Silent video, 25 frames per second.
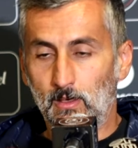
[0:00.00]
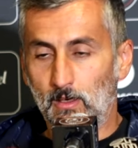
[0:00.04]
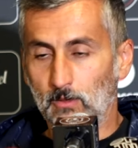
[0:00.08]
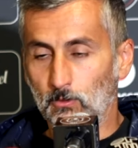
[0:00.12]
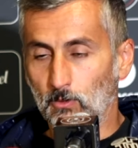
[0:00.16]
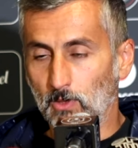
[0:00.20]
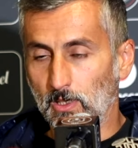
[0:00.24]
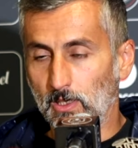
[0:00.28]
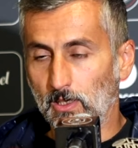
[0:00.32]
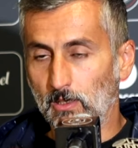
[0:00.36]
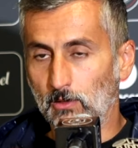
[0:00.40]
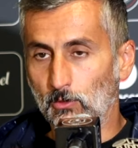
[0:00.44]

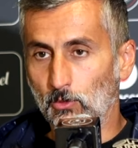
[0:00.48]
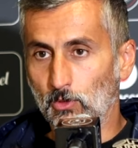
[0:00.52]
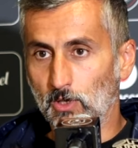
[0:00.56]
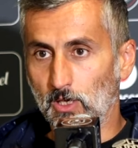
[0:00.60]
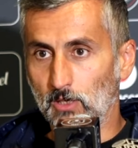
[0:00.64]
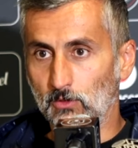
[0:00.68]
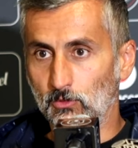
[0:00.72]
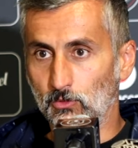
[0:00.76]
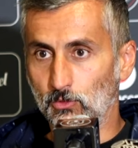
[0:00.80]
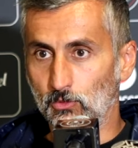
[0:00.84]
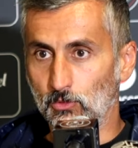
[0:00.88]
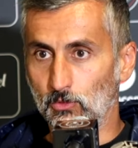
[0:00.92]
really
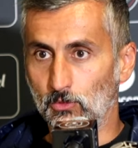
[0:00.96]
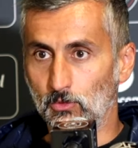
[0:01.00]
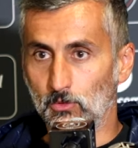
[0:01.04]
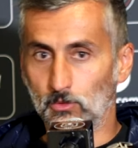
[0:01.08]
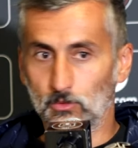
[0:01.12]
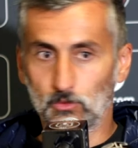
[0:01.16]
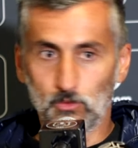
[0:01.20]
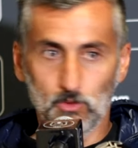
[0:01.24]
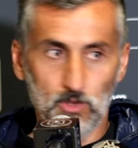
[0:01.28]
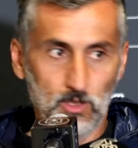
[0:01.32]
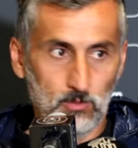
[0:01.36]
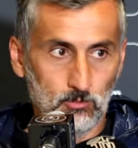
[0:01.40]
looking
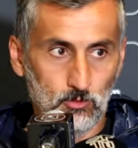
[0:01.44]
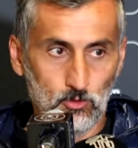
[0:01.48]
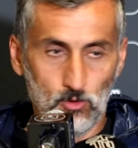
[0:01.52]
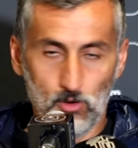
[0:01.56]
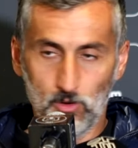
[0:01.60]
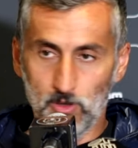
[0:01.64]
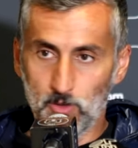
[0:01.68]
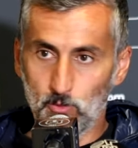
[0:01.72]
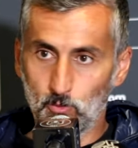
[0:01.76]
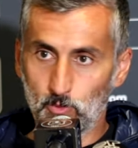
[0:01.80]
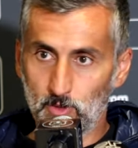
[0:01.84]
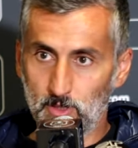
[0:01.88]
to keep
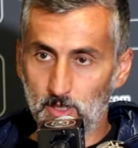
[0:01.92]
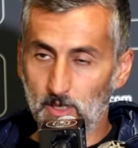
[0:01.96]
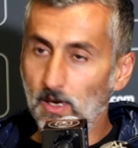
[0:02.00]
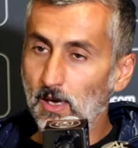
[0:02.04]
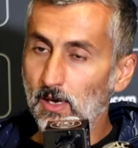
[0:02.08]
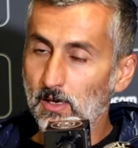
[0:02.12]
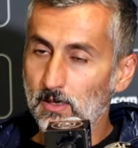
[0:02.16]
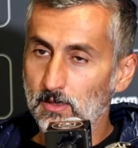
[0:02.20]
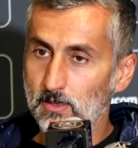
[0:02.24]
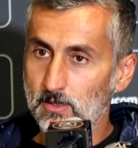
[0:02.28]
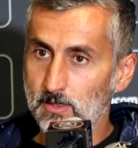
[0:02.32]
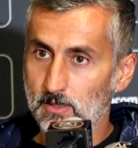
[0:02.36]
growing with the
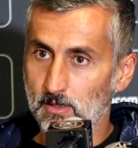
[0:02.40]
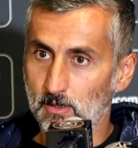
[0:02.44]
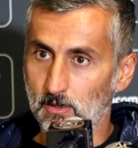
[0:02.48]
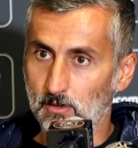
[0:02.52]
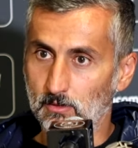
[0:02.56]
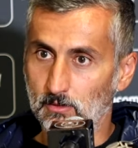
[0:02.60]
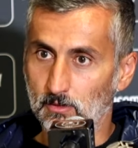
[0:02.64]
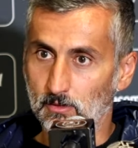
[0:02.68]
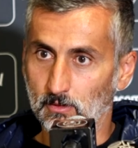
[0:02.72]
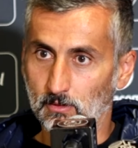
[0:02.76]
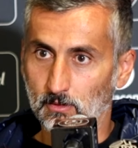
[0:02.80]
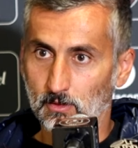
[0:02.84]
guys
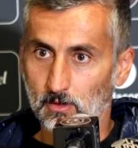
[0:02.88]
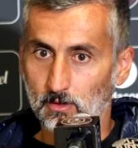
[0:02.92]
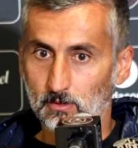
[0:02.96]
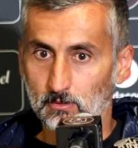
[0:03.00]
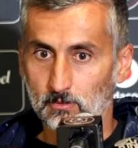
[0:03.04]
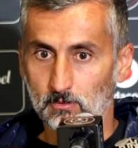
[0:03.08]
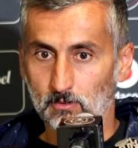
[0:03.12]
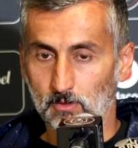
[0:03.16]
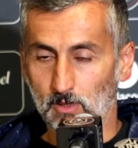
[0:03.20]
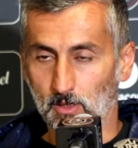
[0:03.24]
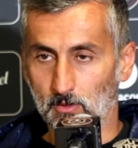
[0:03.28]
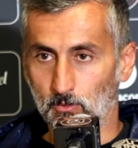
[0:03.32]

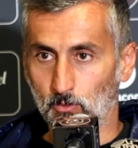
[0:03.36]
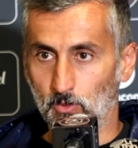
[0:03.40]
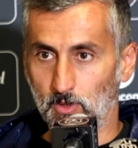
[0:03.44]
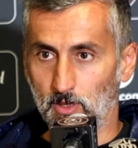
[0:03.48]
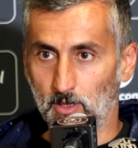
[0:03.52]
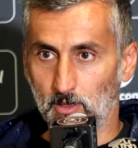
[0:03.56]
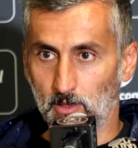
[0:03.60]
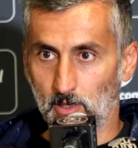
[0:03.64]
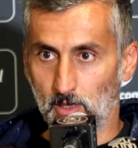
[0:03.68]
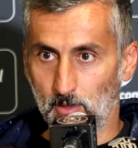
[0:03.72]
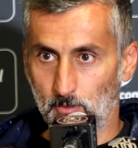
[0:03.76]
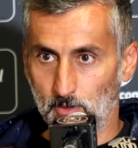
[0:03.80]
and
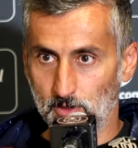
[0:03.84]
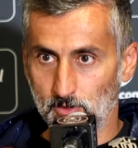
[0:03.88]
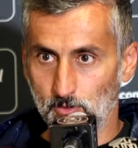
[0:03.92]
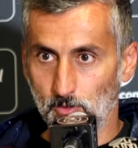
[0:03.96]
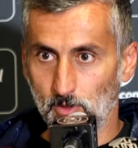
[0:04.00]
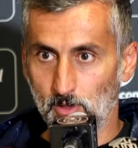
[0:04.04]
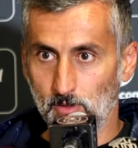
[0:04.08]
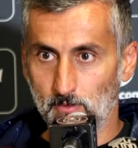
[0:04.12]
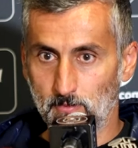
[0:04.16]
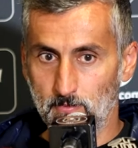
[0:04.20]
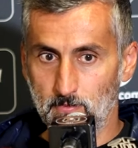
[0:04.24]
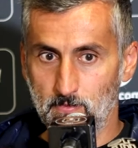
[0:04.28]
with the club as
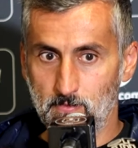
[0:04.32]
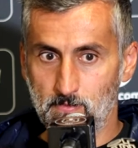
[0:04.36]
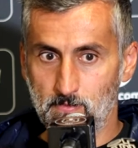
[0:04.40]
well.